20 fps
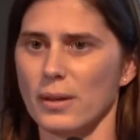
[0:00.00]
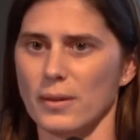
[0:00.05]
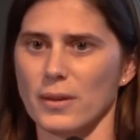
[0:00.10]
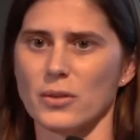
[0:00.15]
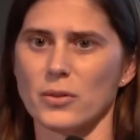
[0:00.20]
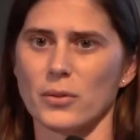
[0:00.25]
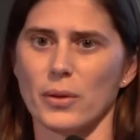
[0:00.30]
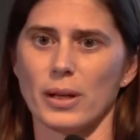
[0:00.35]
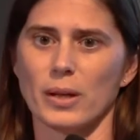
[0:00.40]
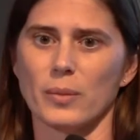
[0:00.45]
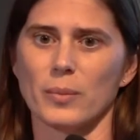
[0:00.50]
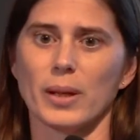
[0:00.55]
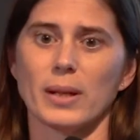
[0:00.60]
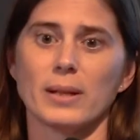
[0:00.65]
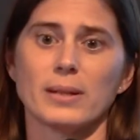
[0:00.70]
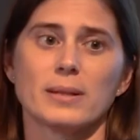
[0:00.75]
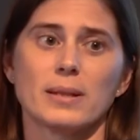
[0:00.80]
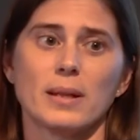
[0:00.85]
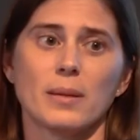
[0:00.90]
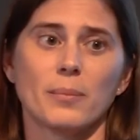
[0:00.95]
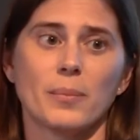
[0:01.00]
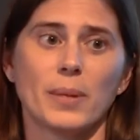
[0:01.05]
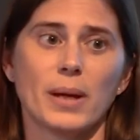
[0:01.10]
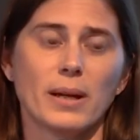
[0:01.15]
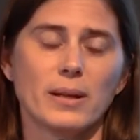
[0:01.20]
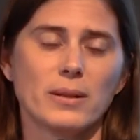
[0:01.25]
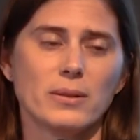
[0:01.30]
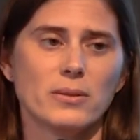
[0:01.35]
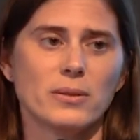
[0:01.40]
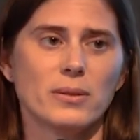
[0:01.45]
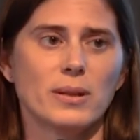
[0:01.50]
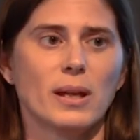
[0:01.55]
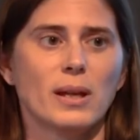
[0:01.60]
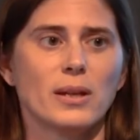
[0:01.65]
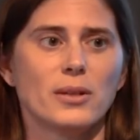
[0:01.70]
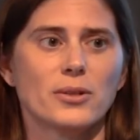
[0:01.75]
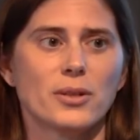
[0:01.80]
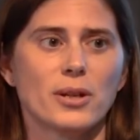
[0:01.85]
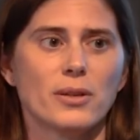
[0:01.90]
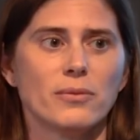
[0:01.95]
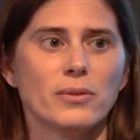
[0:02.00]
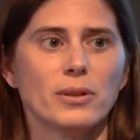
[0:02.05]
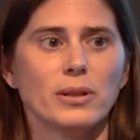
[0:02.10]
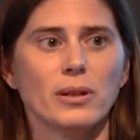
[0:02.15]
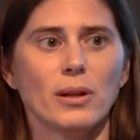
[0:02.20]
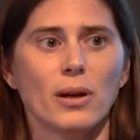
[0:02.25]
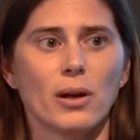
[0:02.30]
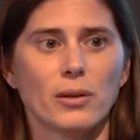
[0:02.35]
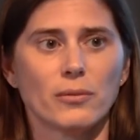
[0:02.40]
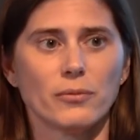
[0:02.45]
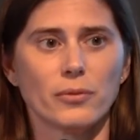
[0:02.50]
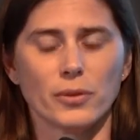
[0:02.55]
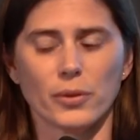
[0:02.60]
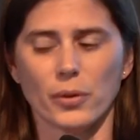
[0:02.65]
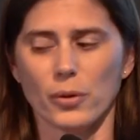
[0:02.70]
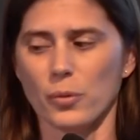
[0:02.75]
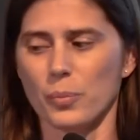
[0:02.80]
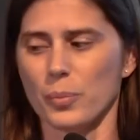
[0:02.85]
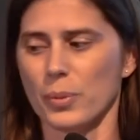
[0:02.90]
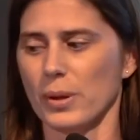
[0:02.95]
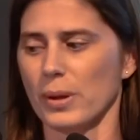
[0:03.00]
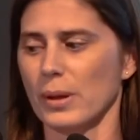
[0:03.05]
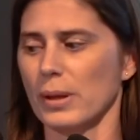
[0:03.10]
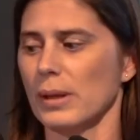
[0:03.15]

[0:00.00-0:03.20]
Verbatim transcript: These are antibodies that bind to the H I V envelope.